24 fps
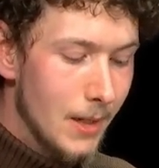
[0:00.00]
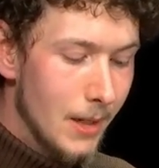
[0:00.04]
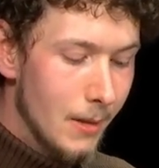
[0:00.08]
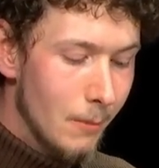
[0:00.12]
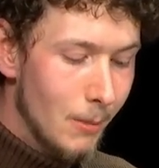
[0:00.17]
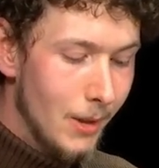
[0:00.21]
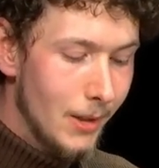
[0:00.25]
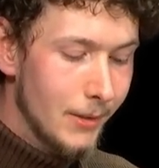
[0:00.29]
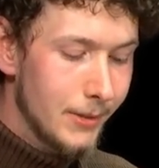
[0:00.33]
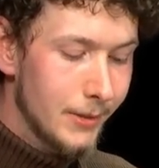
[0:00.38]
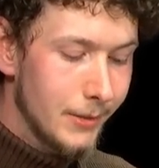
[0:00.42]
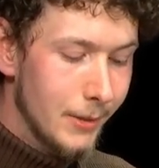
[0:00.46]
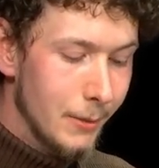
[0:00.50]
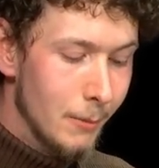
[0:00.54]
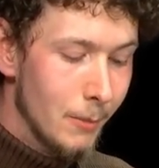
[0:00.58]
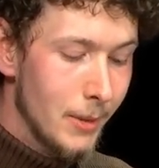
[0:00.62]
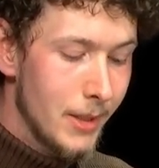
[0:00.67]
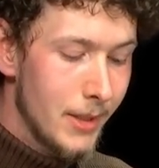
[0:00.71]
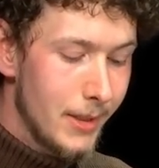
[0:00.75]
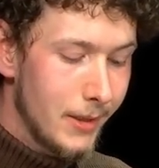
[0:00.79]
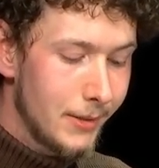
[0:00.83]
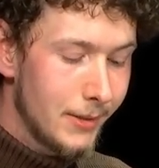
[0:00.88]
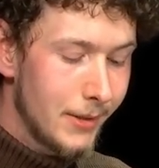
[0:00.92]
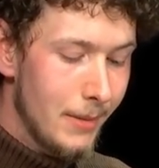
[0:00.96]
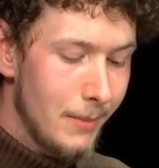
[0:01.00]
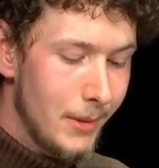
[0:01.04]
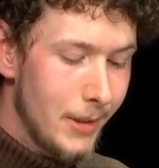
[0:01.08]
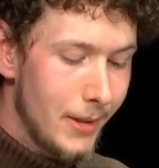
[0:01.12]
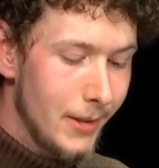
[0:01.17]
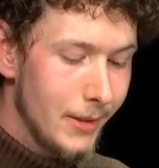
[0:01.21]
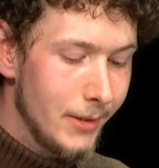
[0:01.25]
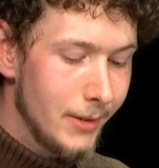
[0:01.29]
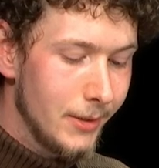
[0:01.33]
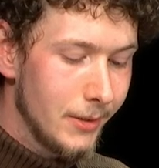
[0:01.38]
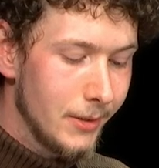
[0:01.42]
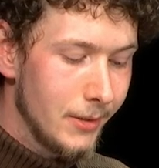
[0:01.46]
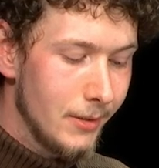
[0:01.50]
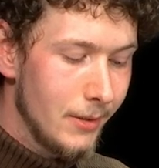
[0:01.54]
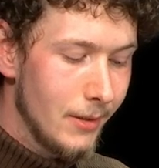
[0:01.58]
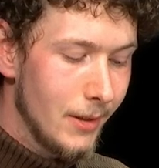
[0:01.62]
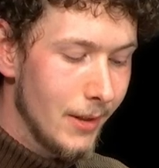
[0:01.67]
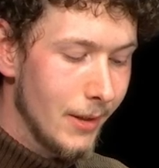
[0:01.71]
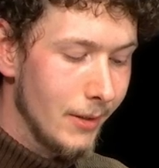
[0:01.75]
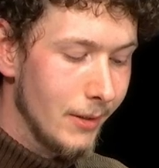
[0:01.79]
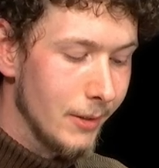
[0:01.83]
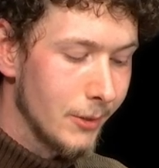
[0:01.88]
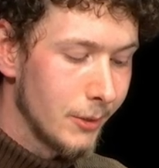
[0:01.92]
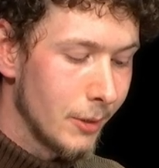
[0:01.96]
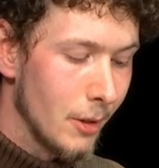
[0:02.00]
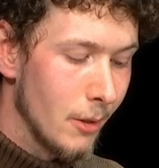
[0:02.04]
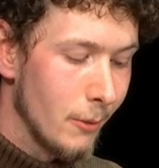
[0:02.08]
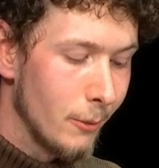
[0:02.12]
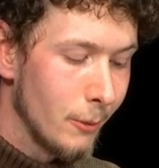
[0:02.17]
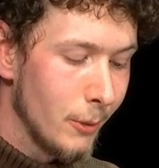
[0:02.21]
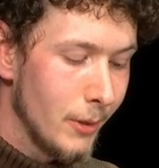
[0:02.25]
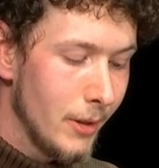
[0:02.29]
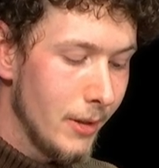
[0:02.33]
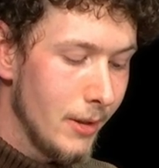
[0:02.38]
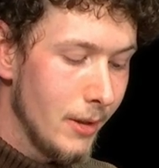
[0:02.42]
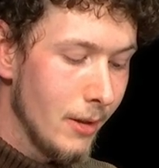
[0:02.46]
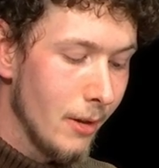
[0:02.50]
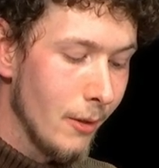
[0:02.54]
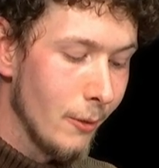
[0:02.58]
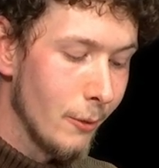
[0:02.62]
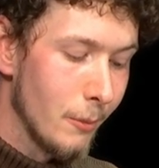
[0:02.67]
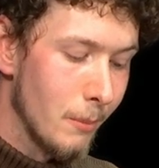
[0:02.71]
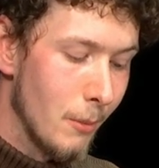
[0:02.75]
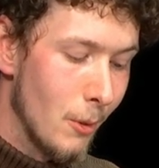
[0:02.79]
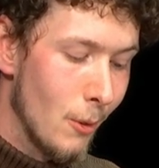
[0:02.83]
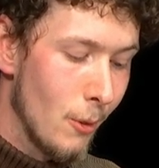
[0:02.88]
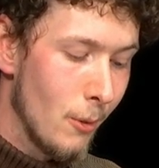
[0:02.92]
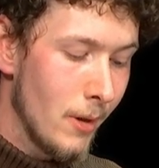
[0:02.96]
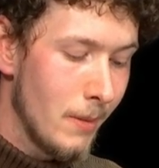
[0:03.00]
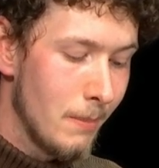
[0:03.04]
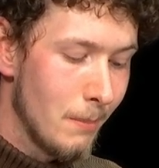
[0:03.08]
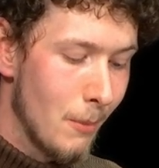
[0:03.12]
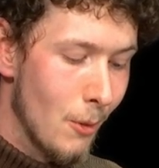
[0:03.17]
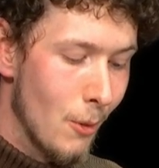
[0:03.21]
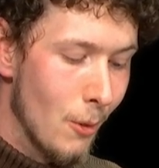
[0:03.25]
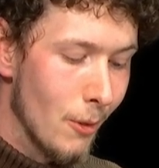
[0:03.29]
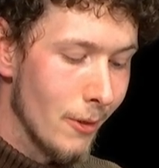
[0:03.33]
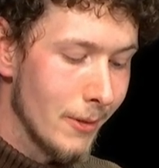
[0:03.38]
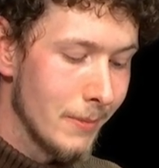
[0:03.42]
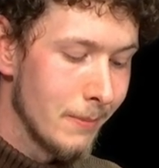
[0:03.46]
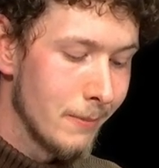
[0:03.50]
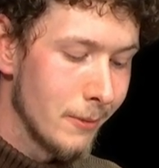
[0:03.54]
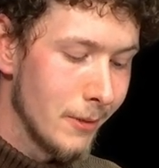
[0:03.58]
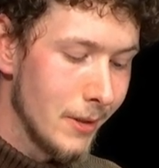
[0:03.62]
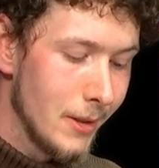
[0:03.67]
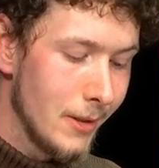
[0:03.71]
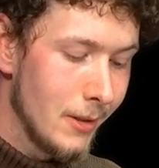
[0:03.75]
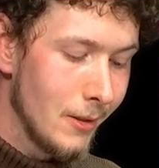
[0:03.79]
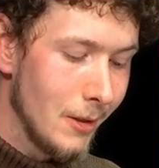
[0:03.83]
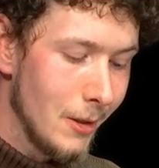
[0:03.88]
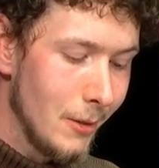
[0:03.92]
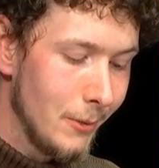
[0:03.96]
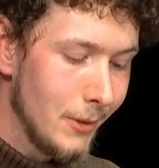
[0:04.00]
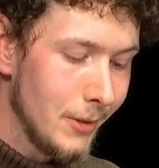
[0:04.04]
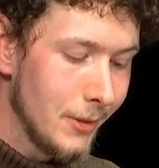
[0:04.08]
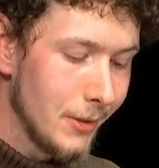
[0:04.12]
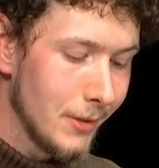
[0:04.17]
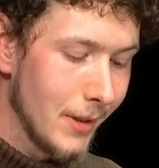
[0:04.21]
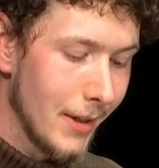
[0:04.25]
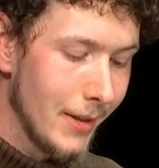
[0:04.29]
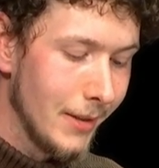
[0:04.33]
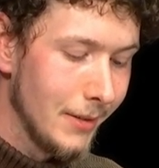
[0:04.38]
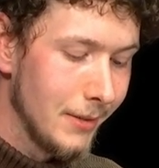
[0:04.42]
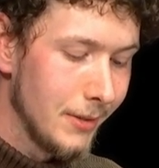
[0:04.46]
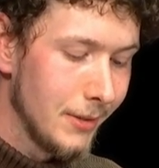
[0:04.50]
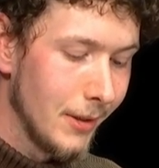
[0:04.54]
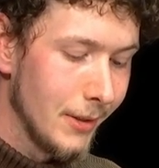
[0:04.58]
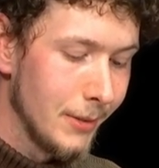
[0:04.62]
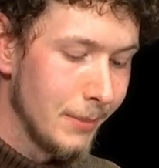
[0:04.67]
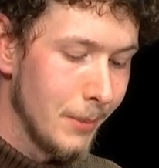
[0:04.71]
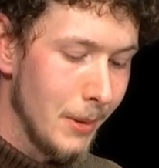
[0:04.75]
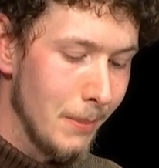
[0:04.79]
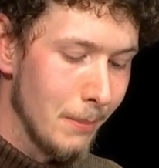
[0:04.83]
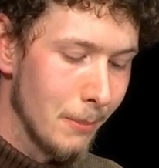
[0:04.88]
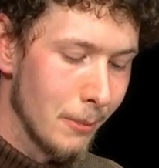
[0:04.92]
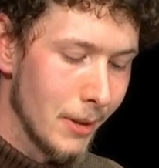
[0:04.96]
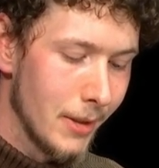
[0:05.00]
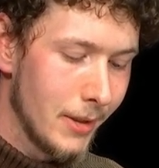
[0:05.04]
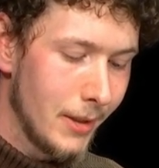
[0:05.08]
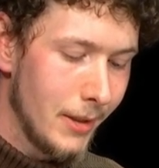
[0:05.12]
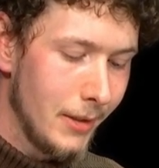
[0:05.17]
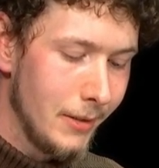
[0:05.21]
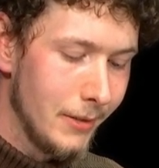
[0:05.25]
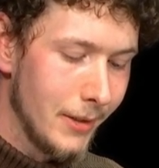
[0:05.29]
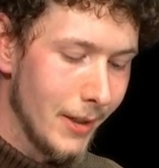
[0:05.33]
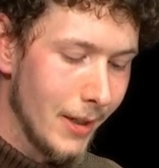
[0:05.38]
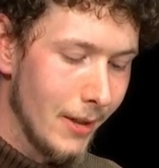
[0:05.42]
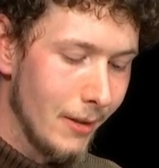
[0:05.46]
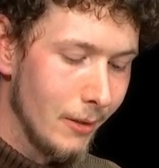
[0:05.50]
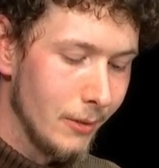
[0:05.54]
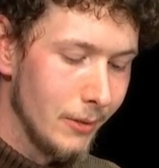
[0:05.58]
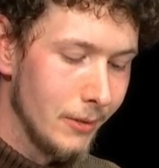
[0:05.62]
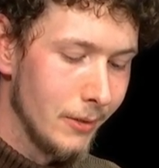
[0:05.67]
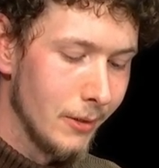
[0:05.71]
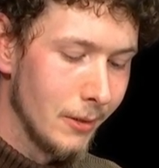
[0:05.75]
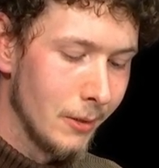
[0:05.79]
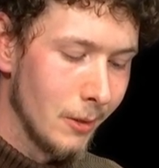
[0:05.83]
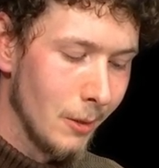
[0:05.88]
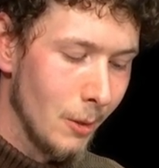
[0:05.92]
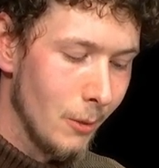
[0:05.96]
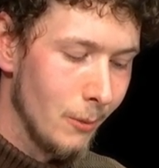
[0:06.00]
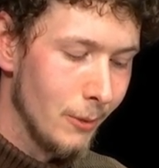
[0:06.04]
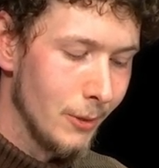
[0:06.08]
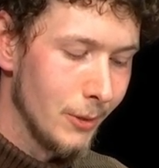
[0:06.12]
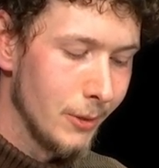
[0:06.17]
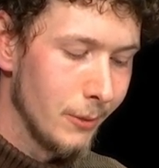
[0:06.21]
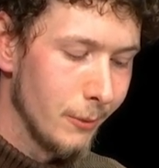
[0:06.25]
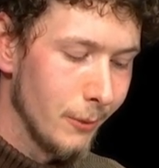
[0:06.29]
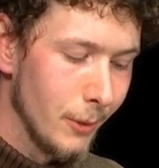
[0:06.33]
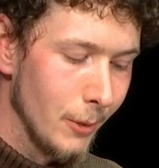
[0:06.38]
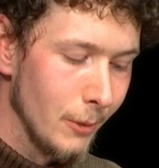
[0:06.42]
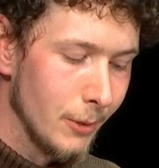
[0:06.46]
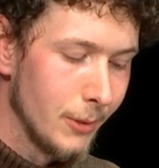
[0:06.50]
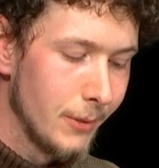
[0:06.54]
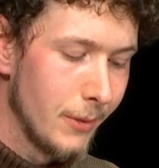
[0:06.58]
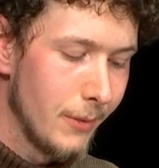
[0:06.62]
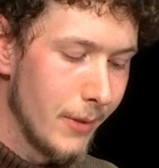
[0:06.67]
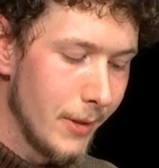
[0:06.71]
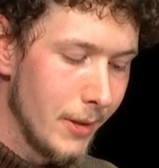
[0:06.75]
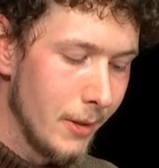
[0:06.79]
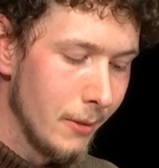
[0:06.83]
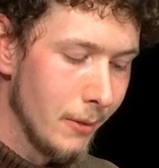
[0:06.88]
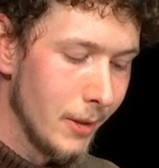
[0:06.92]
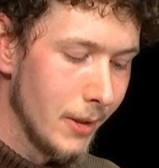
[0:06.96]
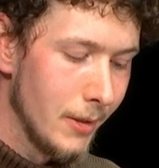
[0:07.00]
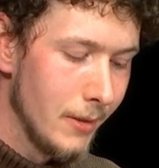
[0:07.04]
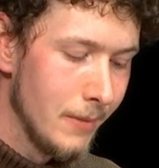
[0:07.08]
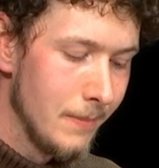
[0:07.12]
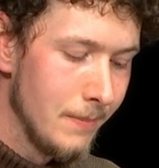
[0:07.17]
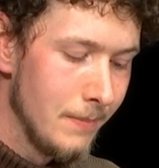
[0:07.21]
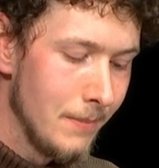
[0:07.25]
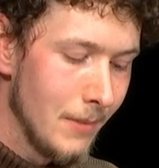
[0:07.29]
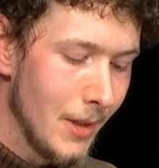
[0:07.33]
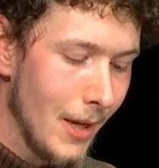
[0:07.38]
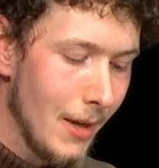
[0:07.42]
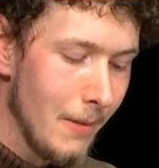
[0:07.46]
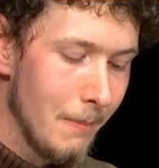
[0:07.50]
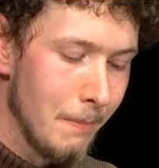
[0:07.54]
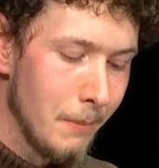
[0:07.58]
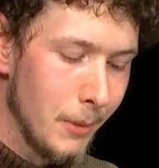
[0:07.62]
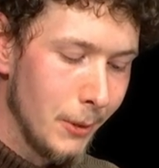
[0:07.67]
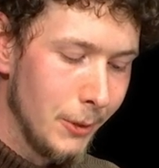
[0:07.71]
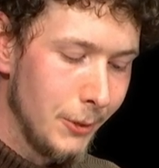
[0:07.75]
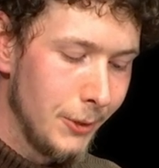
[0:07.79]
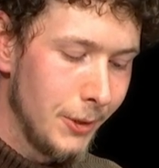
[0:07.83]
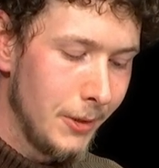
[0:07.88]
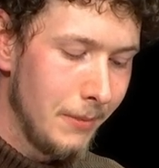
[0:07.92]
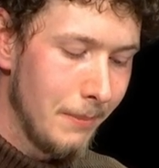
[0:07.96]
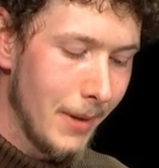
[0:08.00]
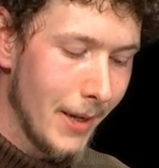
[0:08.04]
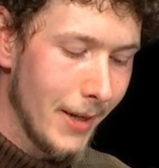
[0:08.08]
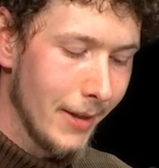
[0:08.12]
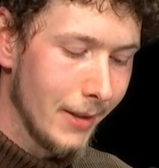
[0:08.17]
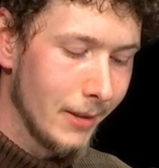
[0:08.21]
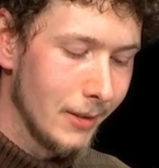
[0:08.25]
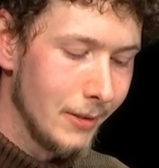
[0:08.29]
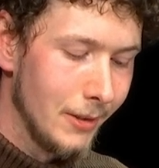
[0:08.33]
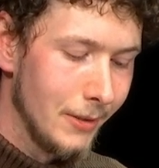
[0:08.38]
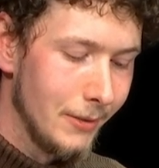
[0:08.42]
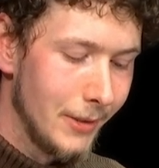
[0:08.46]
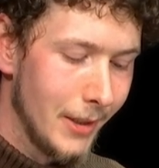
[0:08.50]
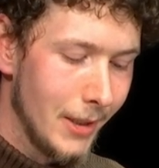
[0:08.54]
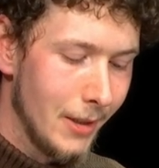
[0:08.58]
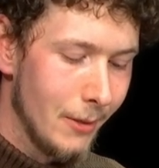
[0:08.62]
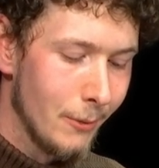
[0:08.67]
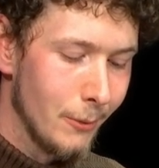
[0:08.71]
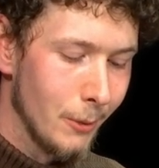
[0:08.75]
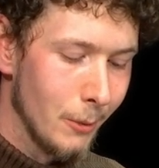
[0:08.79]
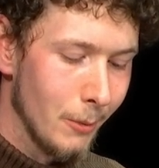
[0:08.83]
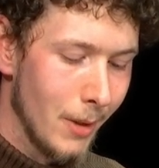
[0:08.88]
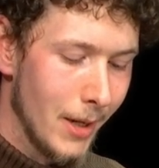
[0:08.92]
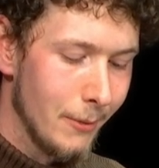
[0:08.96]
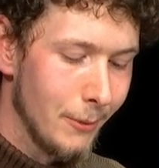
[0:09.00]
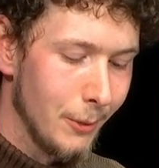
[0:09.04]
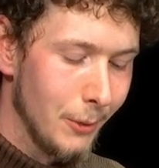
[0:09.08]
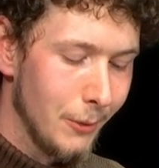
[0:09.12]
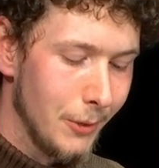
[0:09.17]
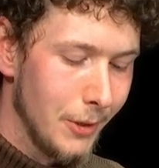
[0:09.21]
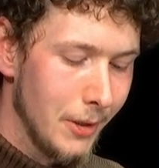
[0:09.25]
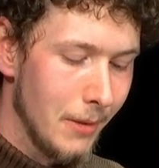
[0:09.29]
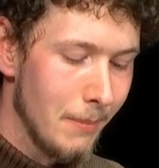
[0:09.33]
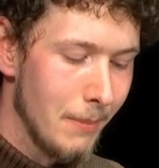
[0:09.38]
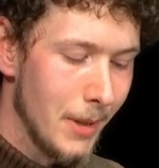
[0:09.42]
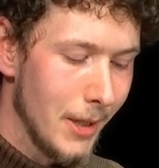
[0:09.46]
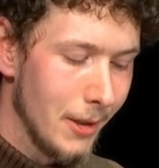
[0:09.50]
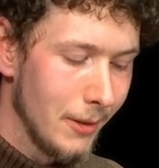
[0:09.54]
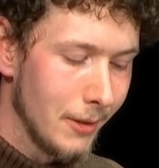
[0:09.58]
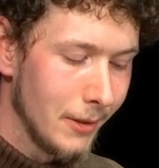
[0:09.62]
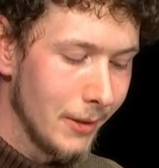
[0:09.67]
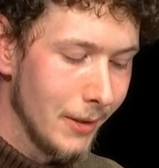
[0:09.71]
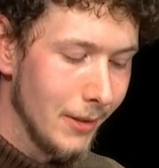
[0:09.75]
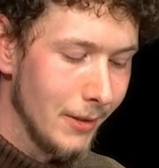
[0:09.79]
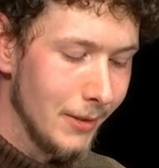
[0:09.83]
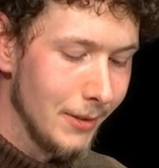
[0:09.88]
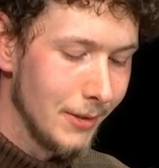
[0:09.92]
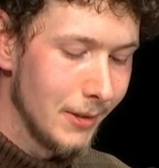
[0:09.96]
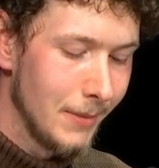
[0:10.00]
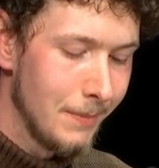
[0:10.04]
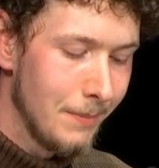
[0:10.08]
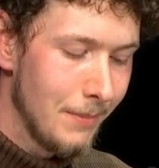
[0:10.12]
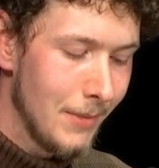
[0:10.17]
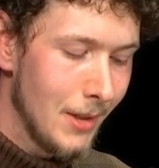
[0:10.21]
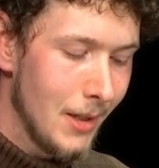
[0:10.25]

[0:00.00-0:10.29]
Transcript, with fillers: And whilst the re examination and discovery of more and more pre Clovis sites has been breaking down the Clovis first theory and pushing back the date of arrival in the Americas,